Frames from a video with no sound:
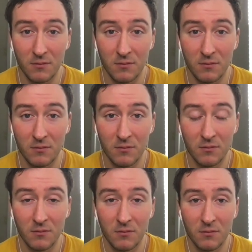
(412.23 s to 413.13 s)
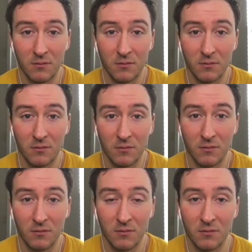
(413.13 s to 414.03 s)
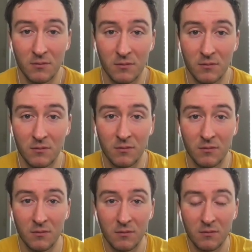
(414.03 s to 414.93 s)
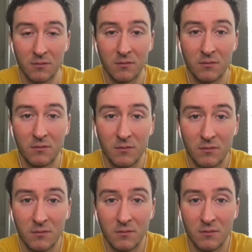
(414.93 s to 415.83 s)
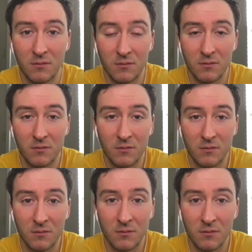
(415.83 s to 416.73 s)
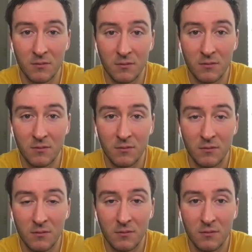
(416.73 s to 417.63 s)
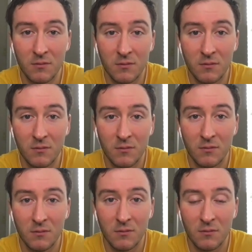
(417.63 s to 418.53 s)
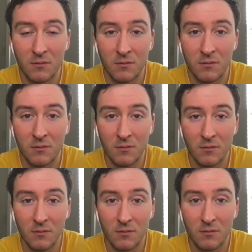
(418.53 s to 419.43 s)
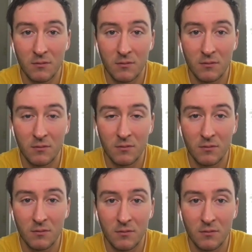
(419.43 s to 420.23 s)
This person isn't speaking.